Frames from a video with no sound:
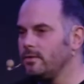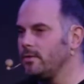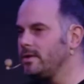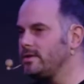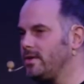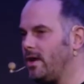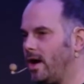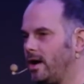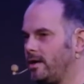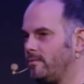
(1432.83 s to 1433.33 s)
not
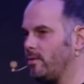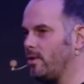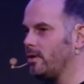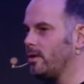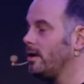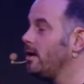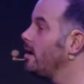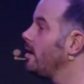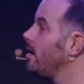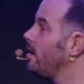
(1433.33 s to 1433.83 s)
entirely
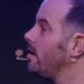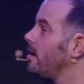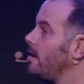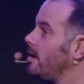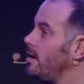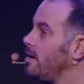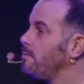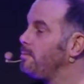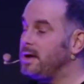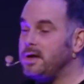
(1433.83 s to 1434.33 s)
wrong.
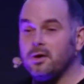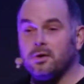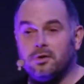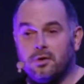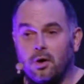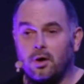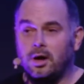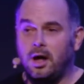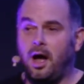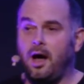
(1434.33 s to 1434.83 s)
But you're
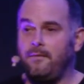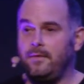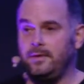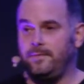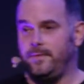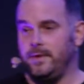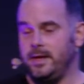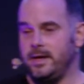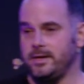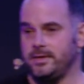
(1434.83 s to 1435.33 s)
not
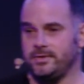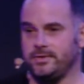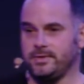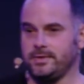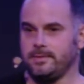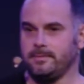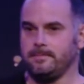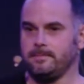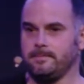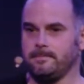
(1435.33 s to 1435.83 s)
covered for
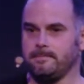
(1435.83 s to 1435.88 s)
this.